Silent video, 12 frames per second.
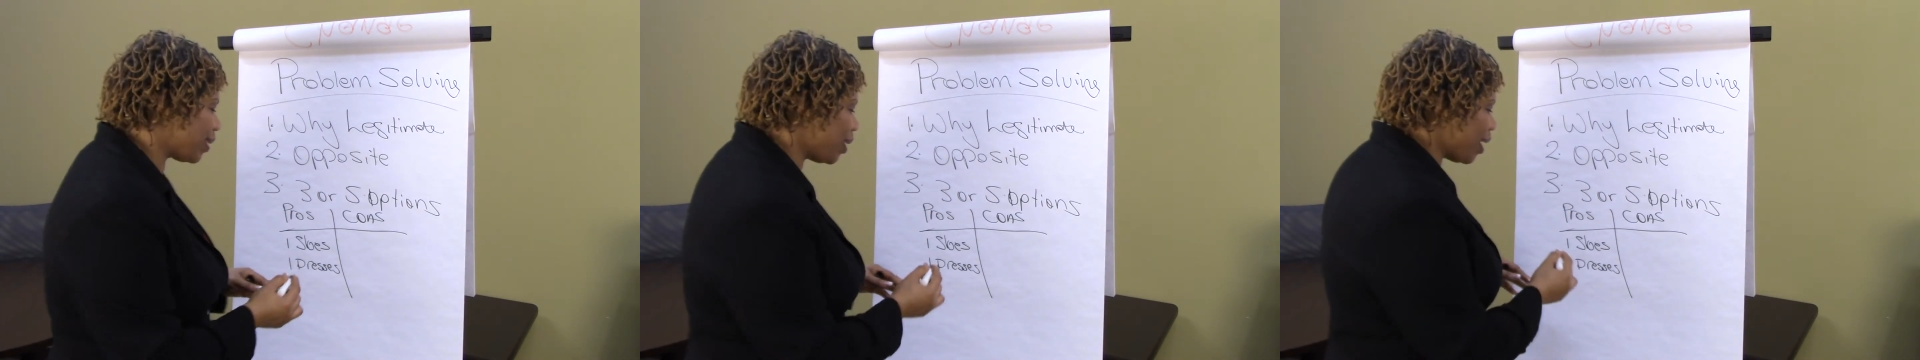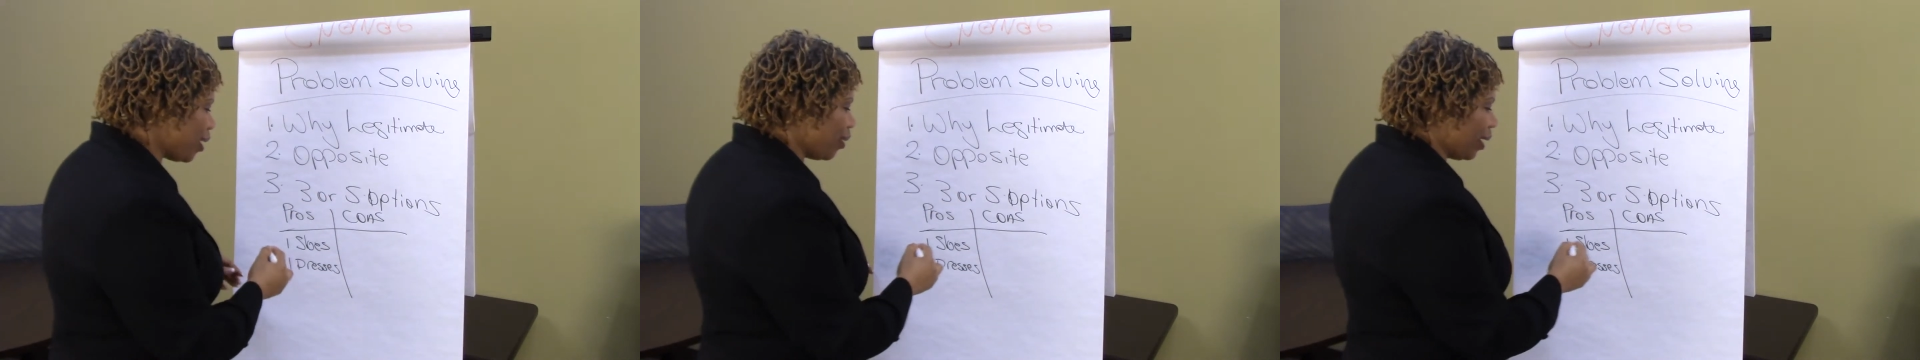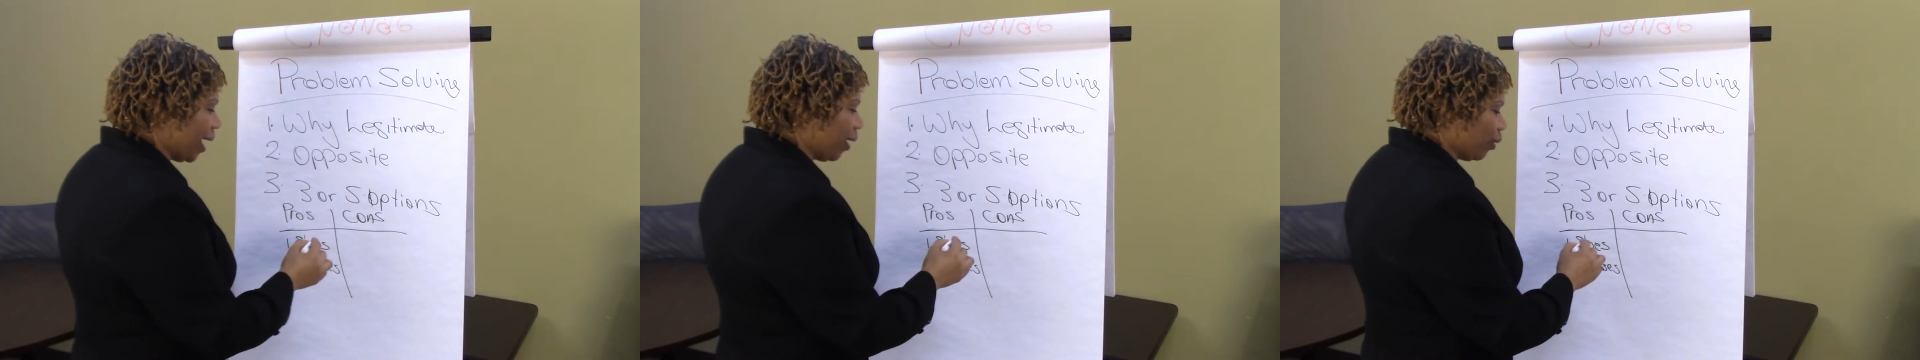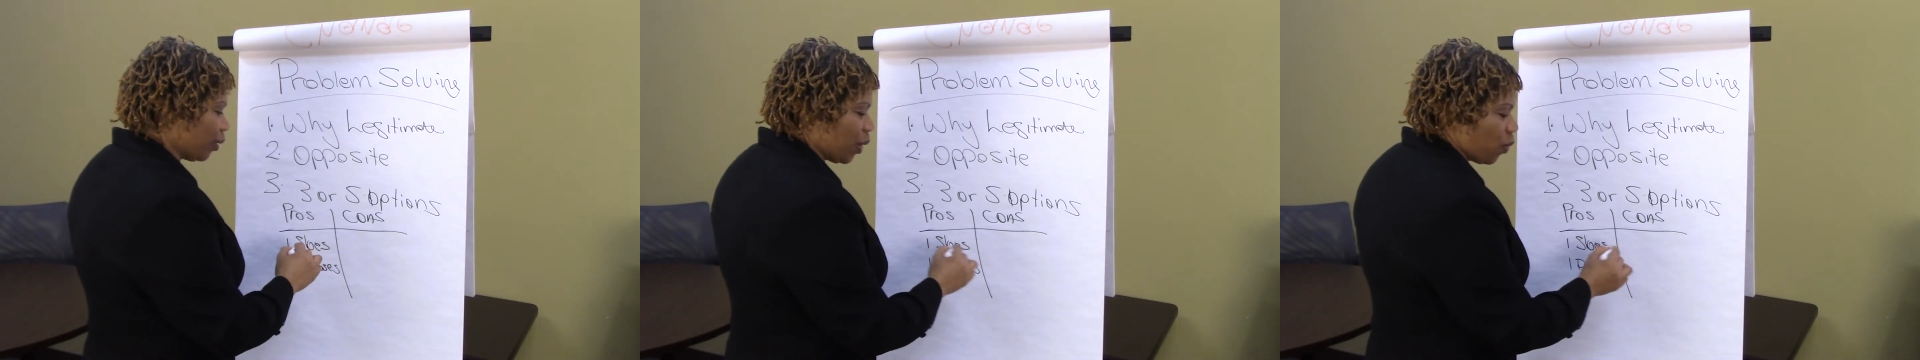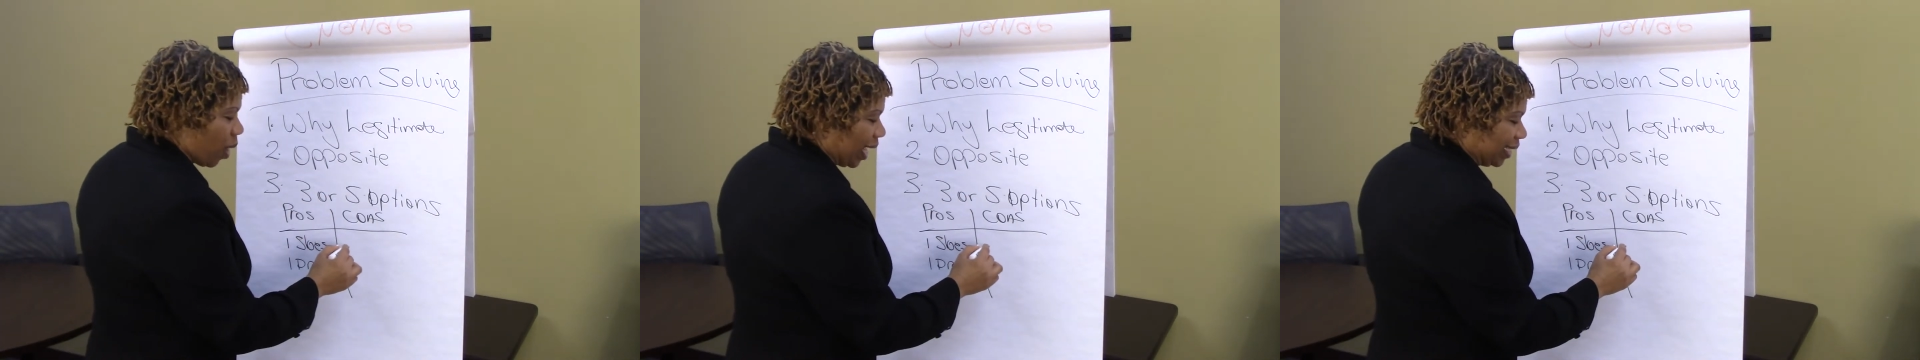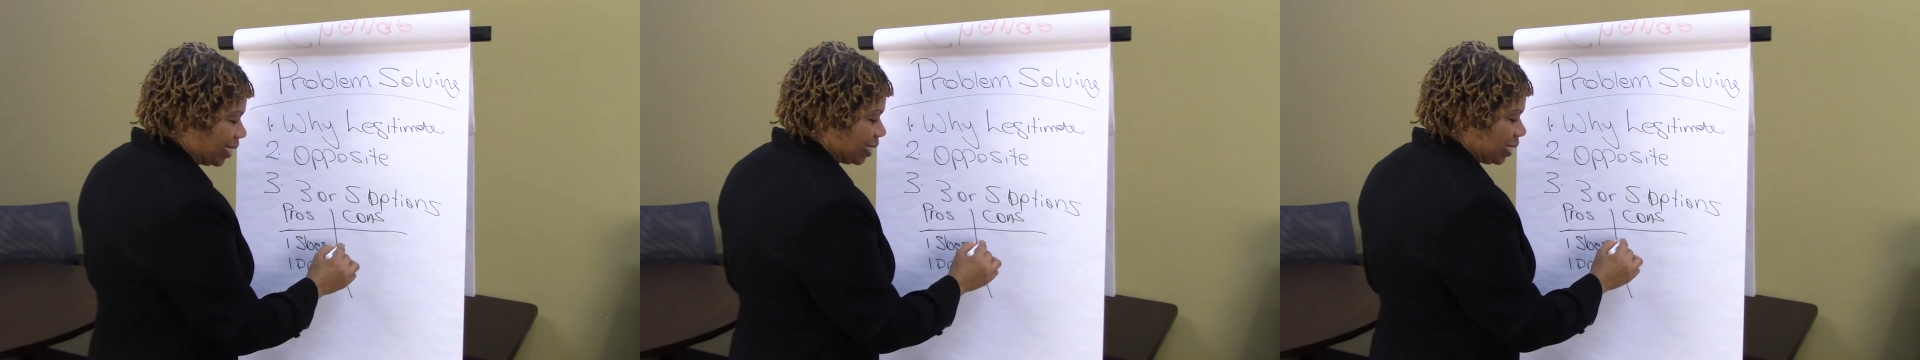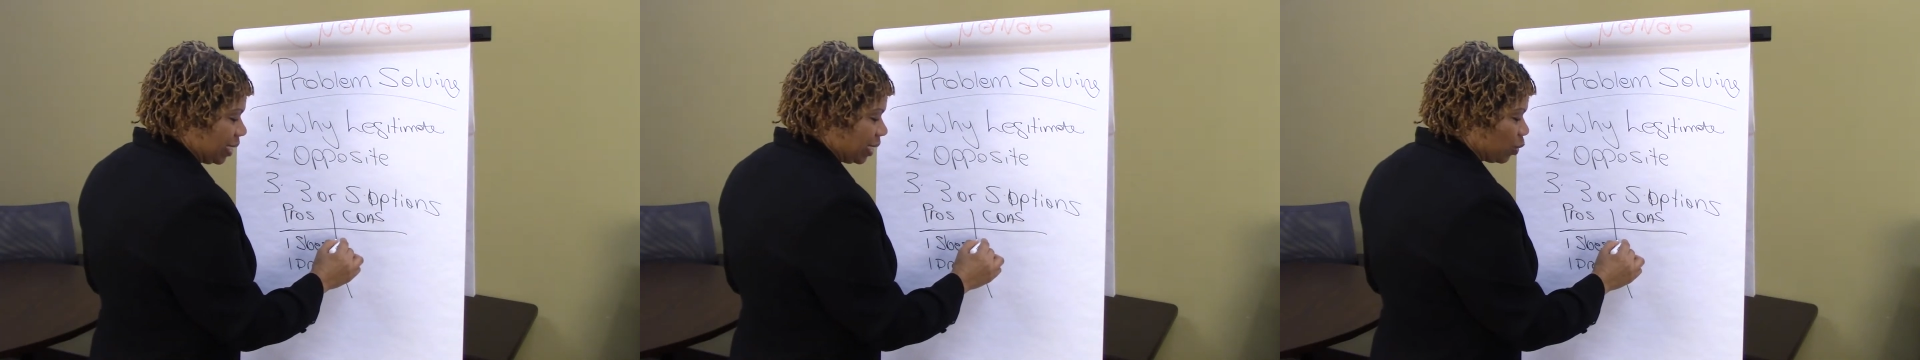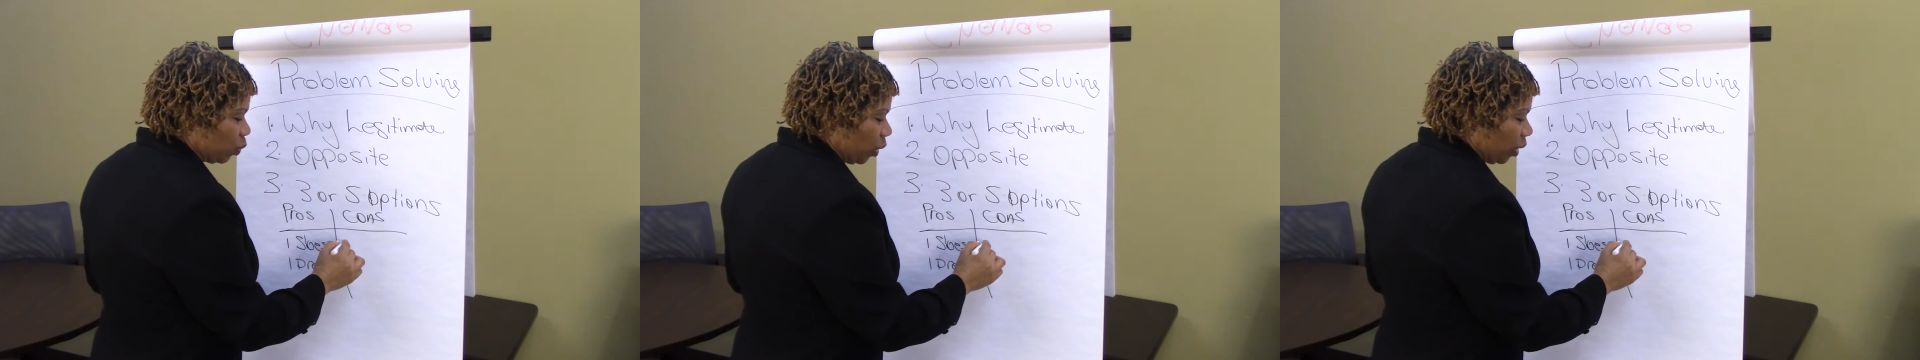So then you're like, okay, why doesn't
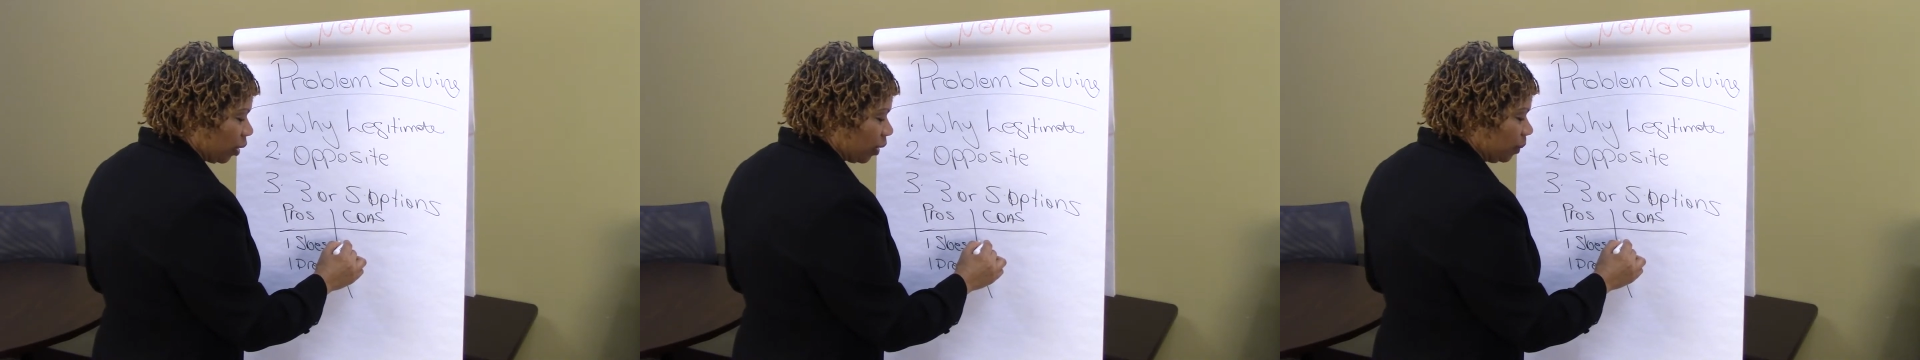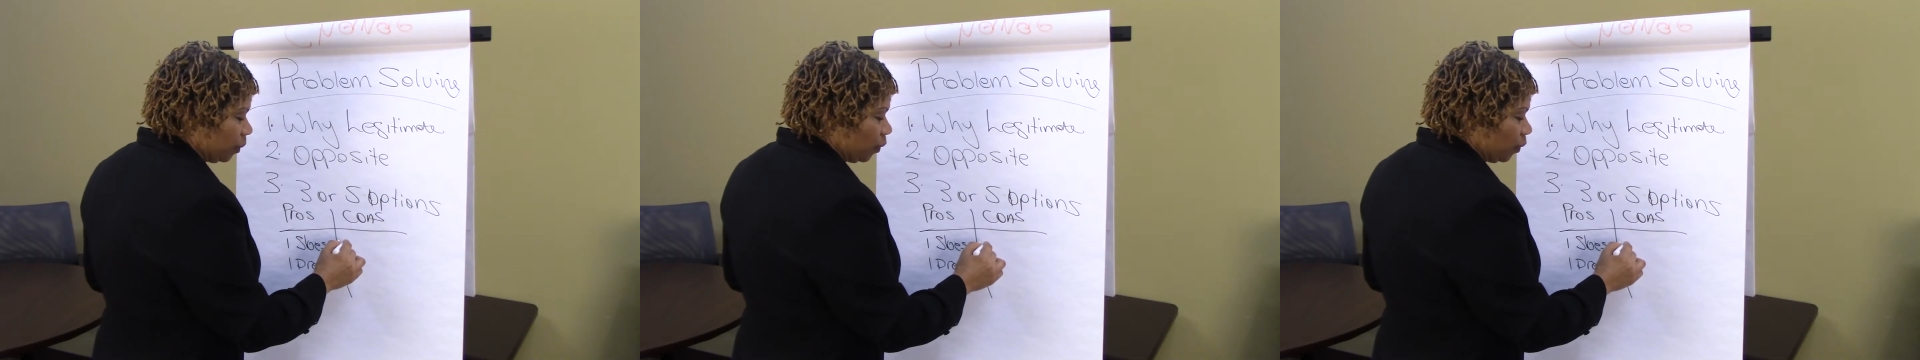this work?